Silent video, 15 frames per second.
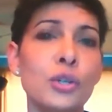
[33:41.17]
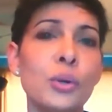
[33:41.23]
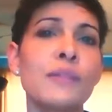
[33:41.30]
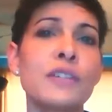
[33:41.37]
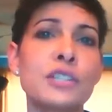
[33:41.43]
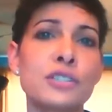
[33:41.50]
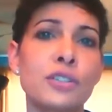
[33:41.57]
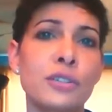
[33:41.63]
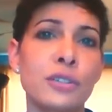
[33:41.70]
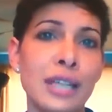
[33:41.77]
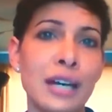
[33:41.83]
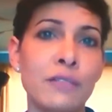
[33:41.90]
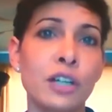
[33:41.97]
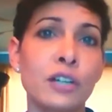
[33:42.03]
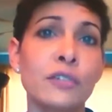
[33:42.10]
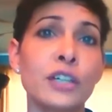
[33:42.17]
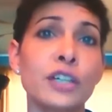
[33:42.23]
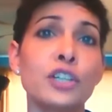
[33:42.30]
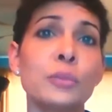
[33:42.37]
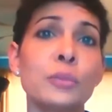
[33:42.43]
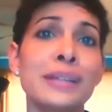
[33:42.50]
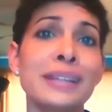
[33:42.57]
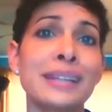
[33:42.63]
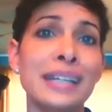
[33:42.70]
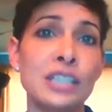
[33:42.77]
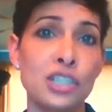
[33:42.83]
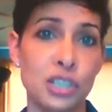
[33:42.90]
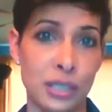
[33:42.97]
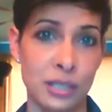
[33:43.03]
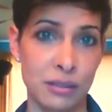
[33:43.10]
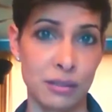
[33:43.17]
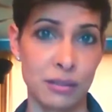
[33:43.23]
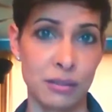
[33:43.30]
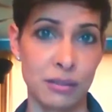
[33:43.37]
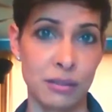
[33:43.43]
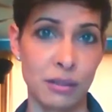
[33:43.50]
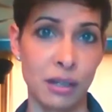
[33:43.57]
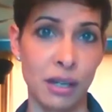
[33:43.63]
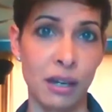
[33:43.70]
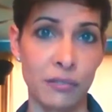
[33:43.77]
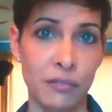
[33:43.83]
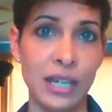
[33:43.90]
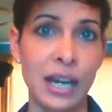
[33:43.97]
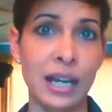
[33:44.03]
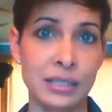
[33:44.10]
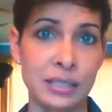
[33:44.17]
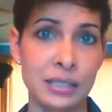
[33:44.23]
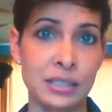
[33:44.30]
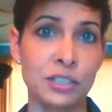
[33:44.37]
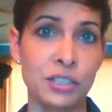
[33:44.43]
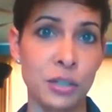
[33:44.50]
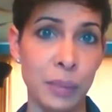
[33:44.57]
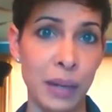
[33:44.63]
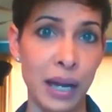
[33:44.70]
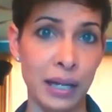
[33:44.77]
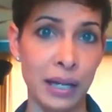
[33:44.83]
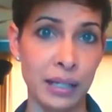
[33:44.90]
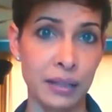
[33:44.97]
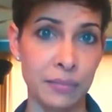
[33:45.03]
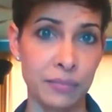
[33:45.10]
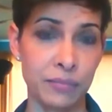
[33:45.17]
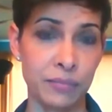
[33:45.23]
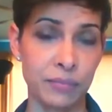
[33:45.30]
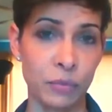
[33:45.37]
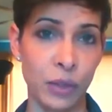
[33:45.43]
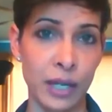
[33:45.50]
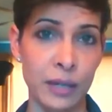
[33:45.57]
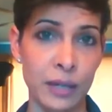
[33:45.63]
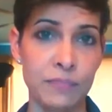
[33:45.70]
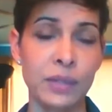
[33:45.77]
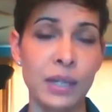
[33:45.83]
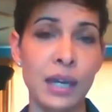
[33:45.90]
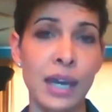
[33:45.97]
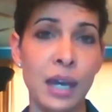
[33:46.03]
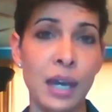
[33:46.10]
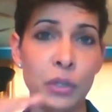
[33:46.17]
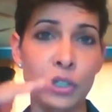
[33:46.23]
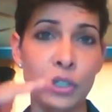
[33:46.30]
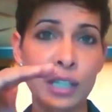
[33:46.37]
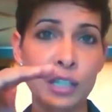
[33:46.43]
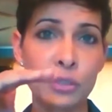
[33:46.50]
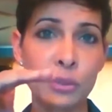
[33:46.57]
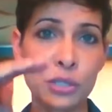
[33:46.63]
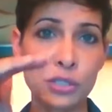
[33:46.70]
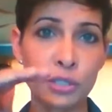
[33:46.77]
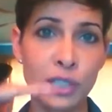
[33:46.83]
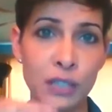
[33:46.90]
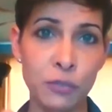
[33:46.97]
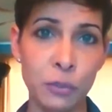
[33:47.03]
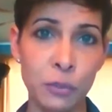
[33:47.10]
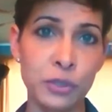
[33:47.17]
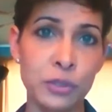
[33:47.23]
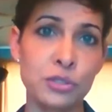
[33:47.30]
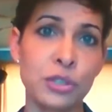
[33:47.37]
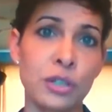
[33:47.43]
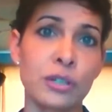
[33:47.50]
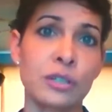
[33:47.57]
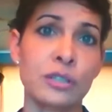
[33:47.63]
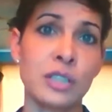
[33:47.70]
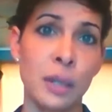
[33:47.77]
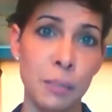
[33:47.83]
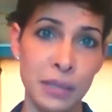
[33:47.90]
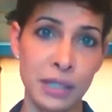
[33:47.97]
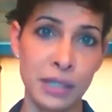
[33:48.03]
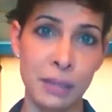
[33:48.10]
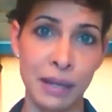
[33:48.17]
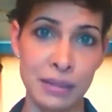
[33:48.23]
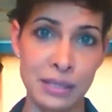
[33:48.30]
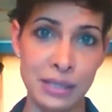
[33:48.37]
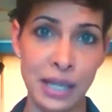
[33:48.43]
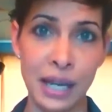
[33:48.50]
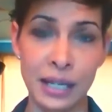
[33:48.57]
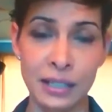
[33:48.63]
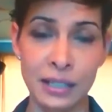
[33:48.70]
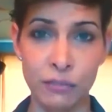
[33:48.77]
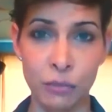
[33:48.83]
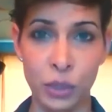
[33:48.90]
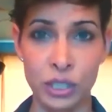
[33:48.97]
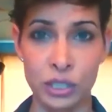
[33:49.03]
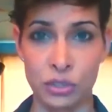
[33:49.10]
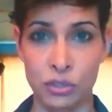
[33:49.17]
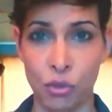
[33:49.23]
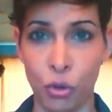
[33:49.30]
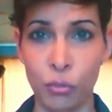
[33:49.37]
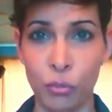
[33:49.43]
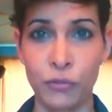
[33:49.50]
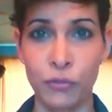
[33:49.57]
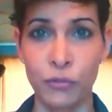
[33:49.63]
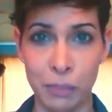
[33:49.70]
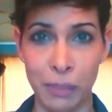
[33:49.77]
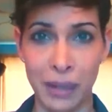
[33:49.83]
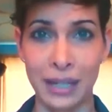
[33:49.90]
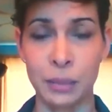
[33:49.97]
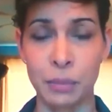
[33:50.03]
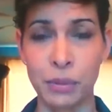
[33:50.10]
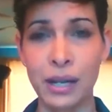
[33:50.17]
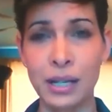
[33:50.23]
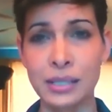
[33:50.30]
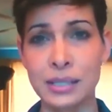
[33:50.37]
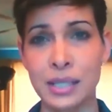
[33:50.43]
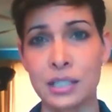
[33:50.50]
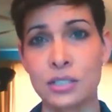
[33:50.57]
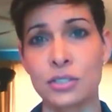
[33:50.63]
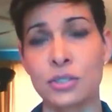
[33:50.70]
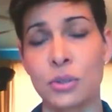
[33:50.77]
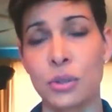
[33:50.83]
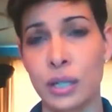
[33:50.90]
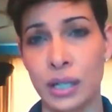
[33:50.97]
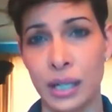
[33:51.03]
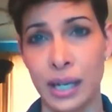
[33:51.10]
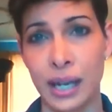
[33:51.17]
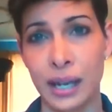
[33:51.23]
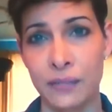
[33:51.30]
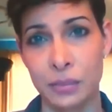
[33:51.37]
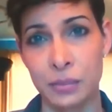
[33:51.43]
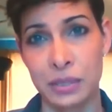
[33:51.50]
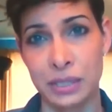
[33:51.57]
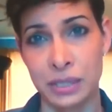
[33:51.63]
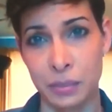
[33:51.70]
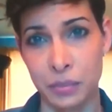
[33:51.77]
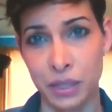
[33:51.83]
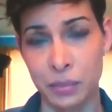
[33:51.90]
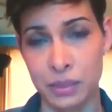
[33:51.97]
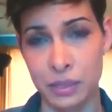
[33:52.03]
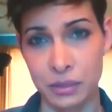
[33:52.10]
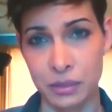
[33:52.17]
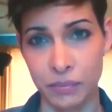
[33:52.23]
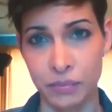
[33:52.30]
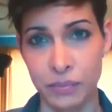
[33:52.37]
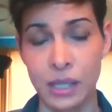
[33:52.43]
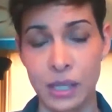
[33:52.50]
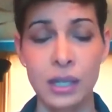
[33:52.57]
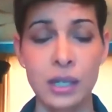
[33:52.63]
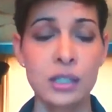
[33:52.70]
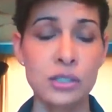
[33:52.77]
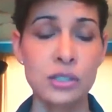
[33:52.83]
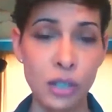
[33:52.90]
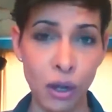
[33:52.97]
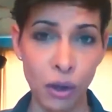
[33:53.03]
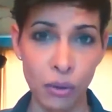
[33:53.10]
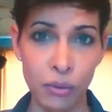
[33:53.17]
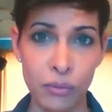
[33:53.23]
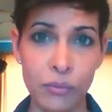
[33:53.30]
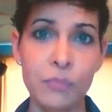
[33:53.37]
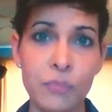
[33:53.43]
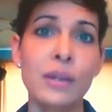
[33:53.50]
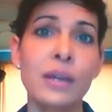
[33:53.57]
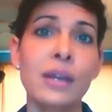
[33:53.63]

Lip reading: you have a certain level of accumulation of toxins in your body, right? And when you get to a certain level, when you start dumping them outside of what's normal for your body to process, you're going to have some symptoms. So